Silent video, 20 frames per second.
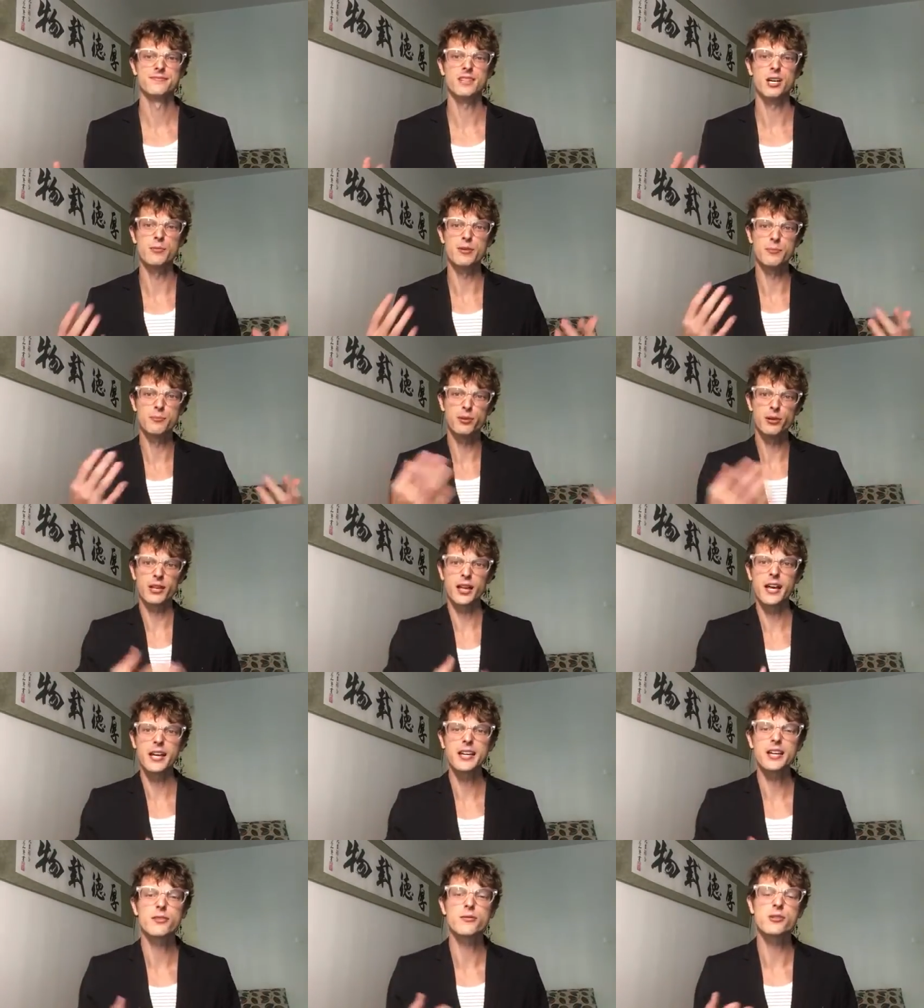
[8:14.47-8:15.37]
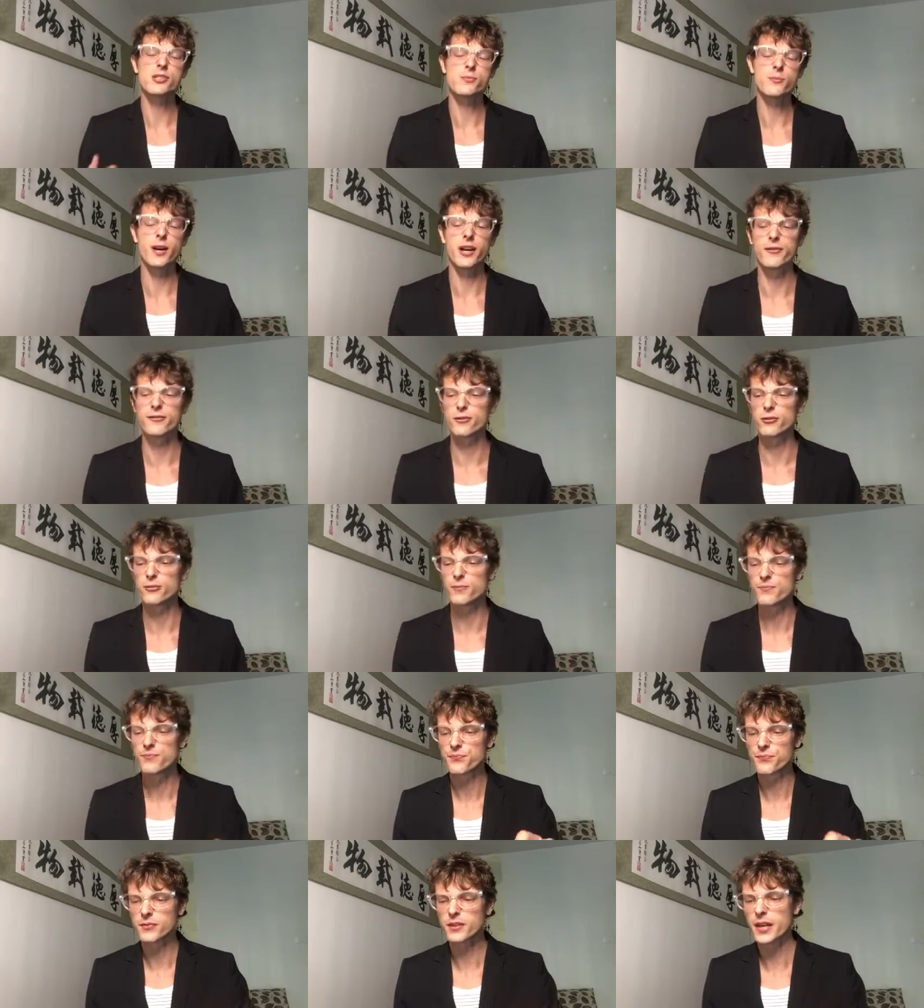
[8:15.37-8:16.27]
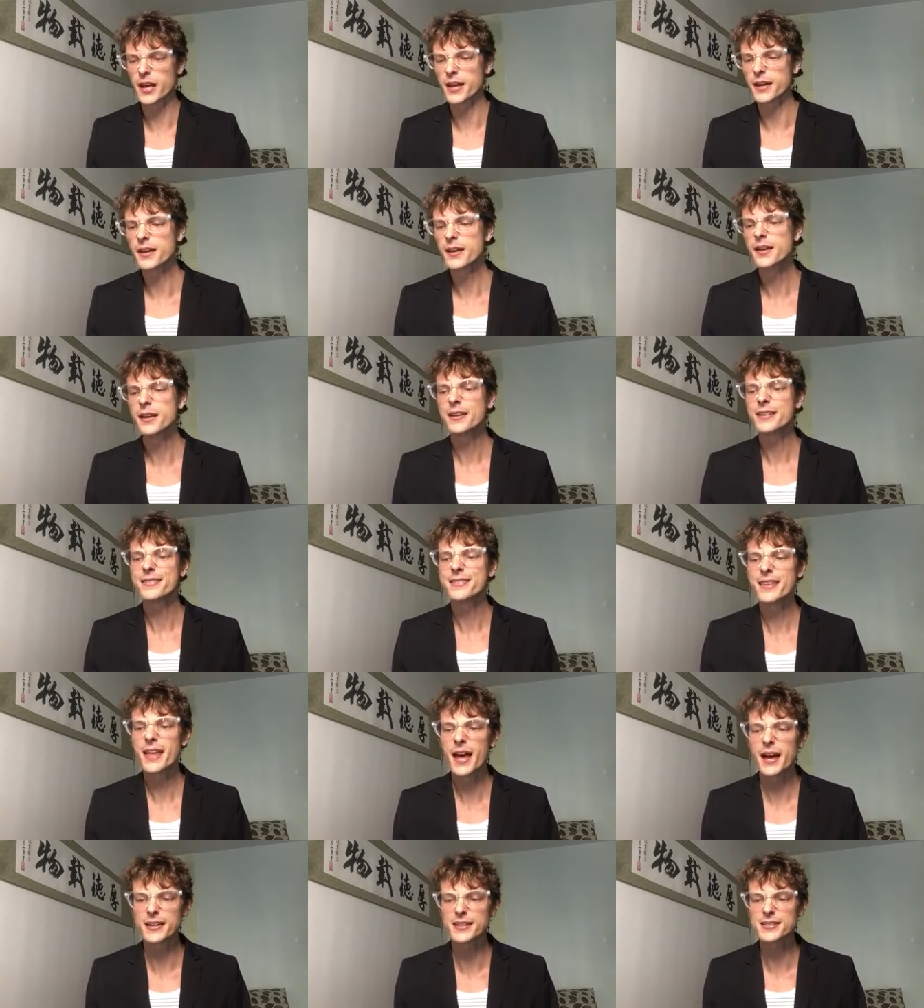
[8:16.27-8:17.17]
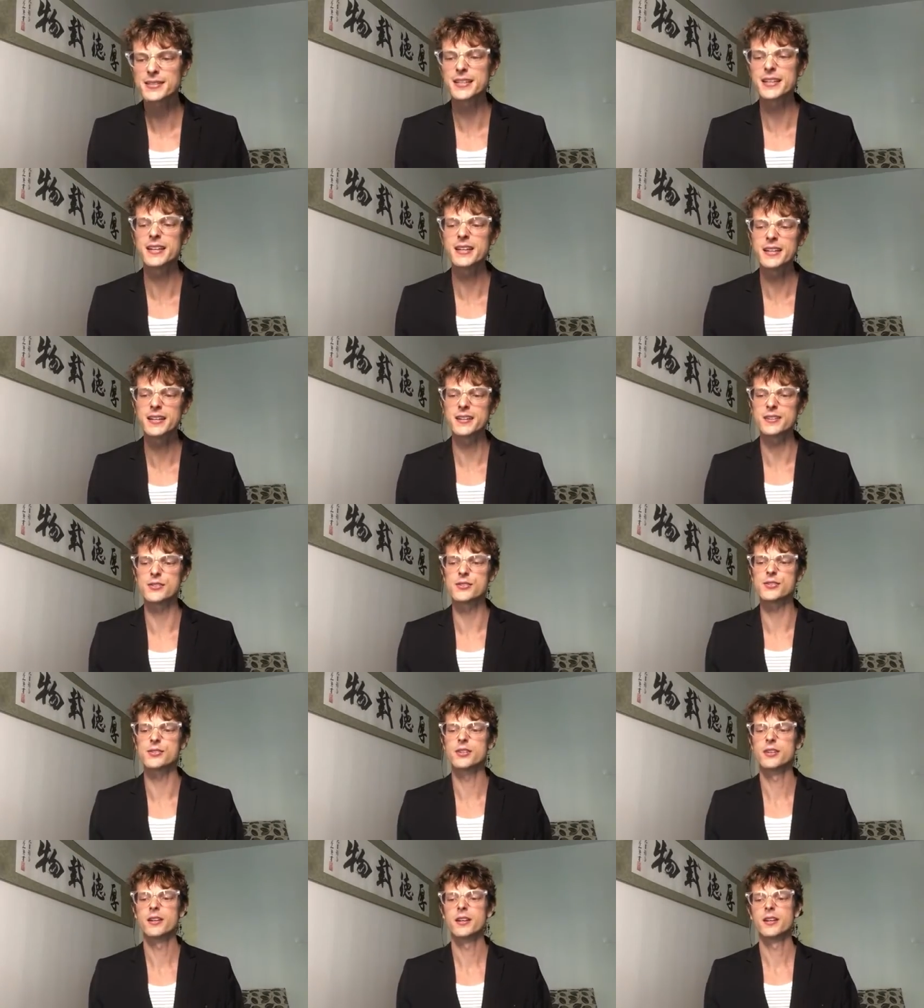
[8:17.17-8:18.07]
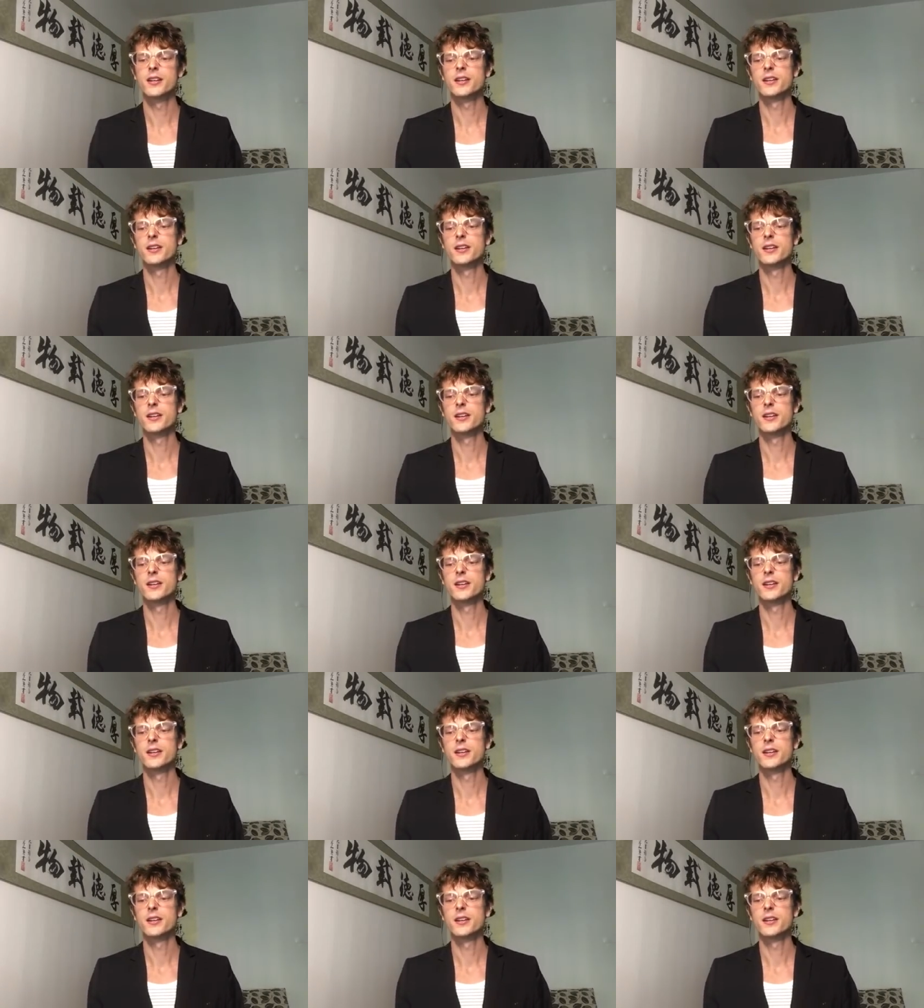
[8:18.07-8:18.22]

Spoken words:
I've been polite and respectful. Okay, next is